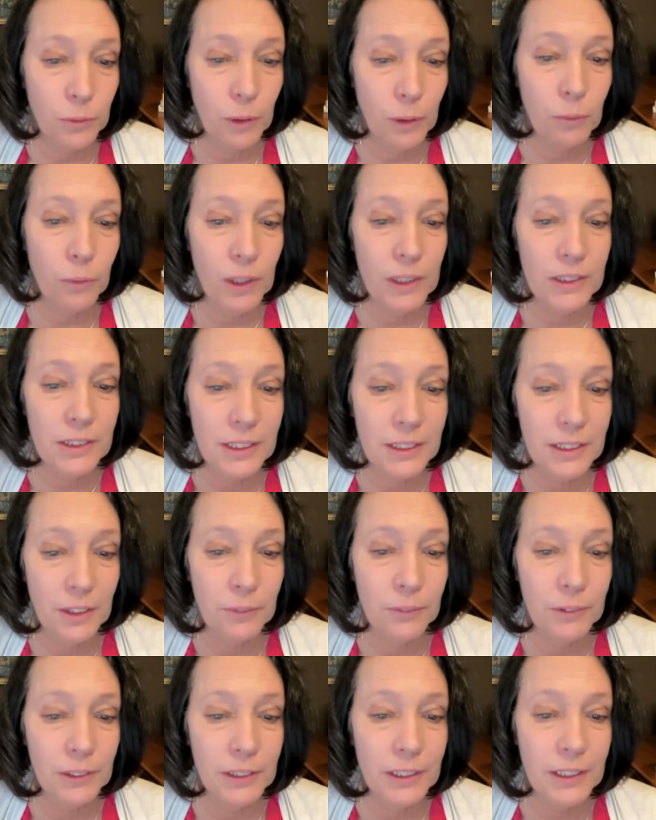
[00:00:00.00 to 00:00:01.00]
What was it
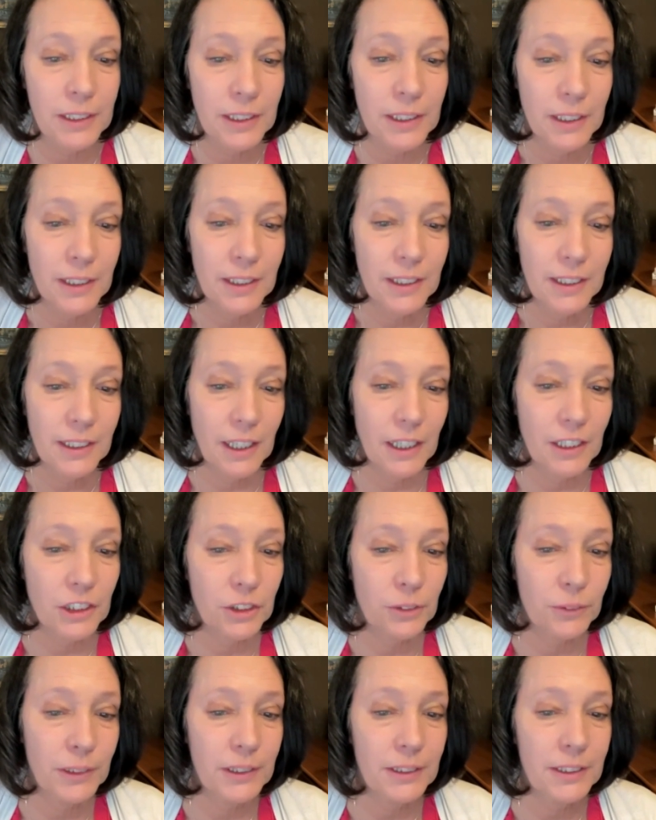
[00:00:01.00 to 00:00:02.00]
that really
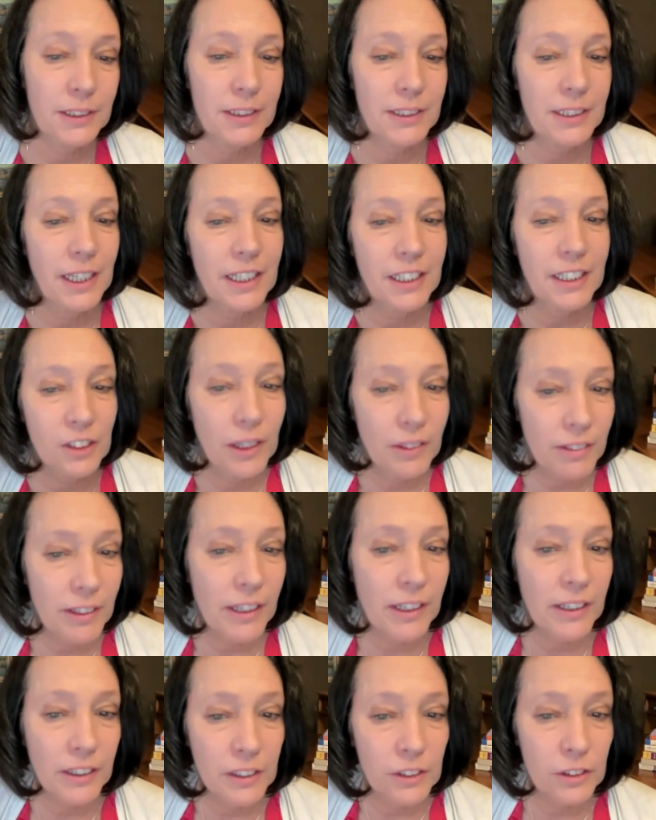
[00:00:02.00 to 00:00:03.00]
got you into saying, "Oh, I
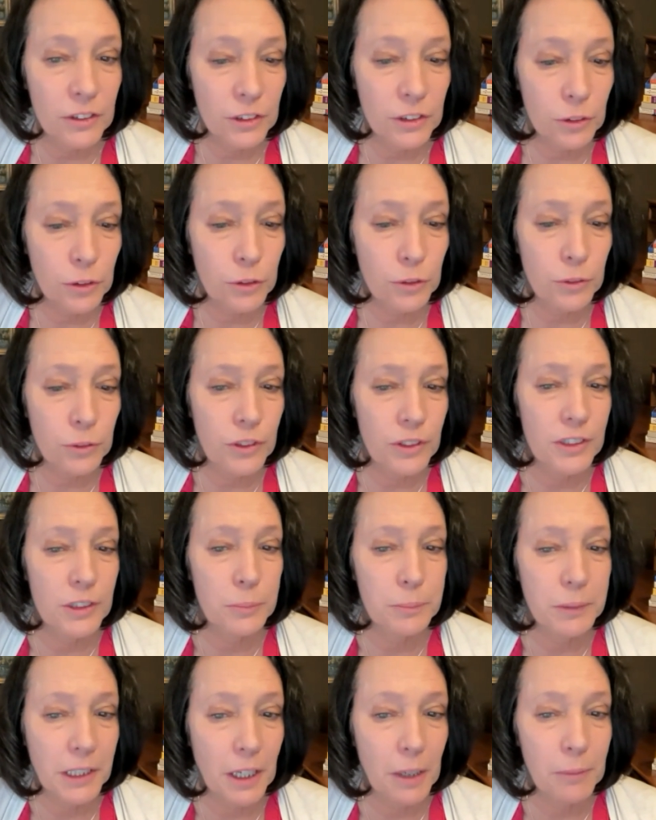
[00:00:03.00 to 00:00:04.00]
think I'm going to do this,
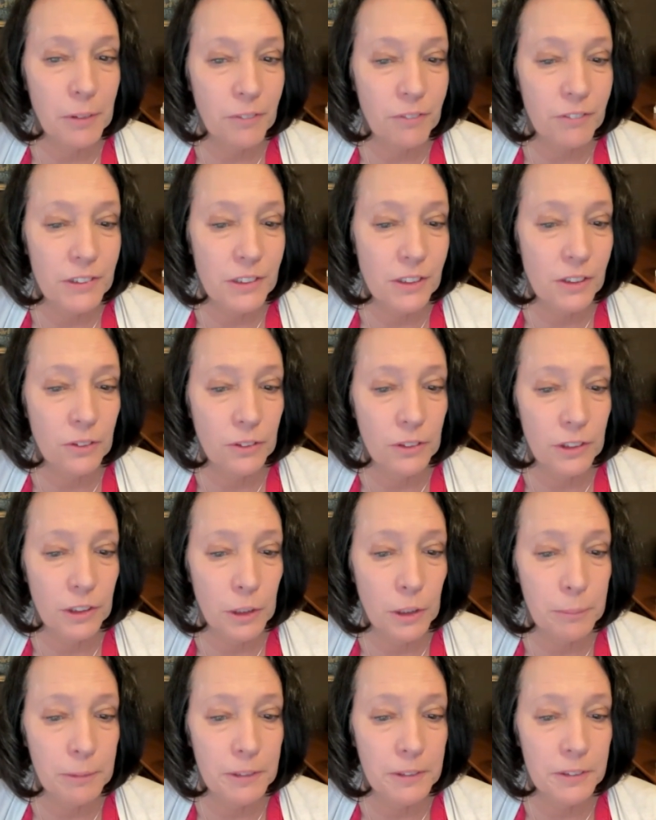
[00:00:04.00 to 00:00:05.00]
become a physical
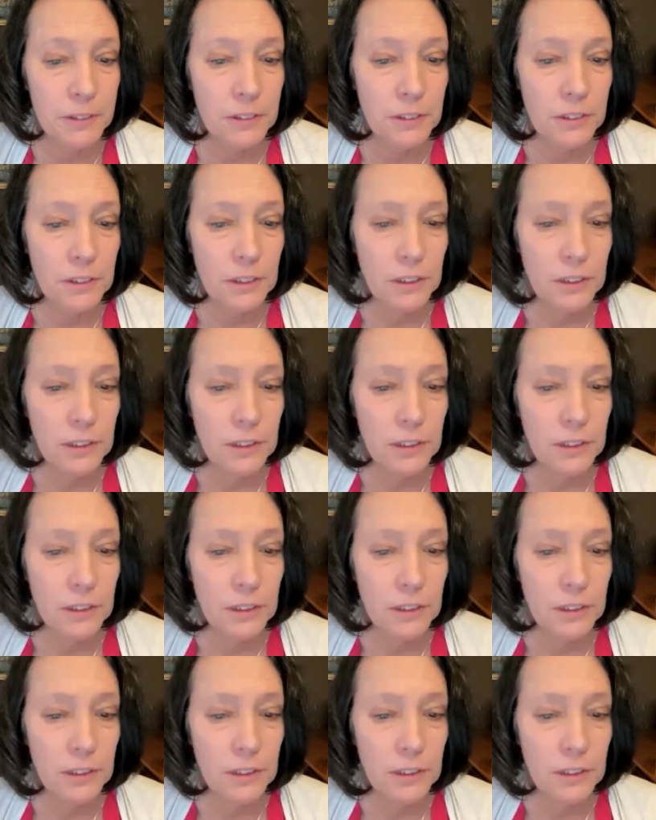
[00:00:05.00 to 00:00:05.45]
therapist"?